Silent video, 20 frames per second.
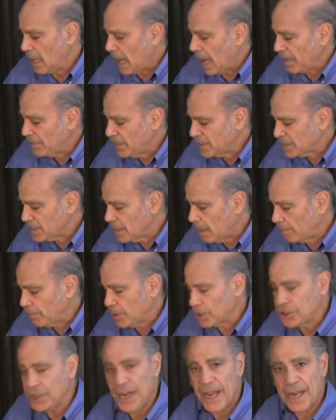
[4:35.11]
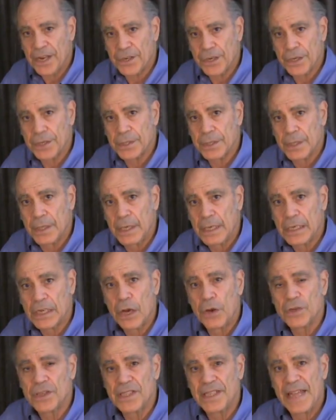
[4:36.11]
and this number changes,
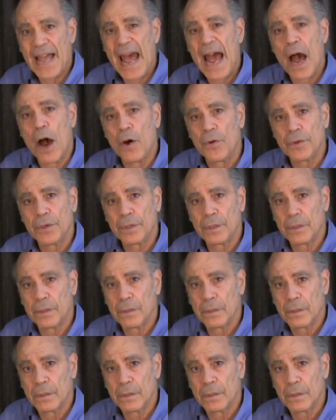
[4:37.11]
goes down